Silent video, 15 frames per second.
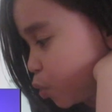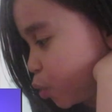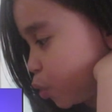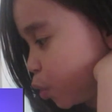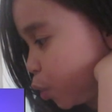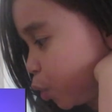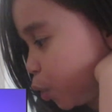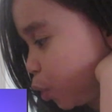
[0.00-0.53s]

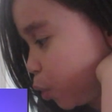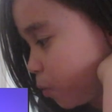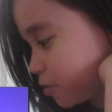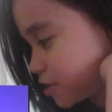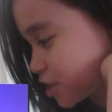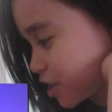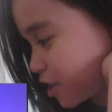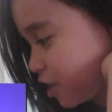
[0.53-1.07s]
Ooh,
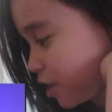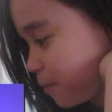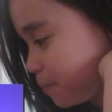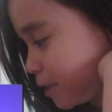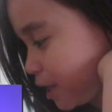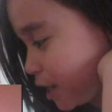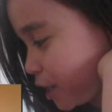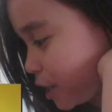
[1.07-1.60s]
what's it gonna
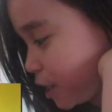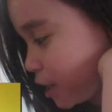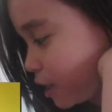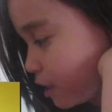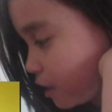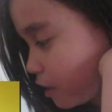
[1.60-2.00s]
be?